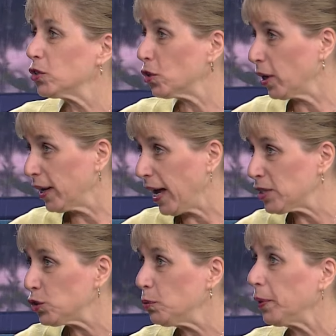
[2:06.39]
a dog
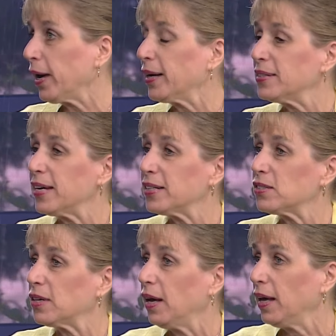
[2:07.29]
costume
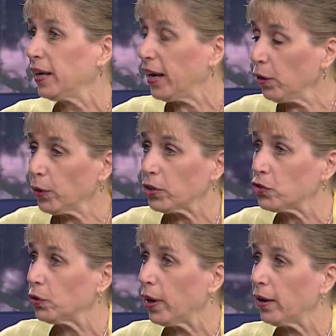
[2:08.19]
contest,
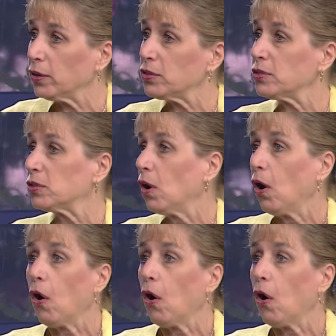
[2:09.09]
caricature artists.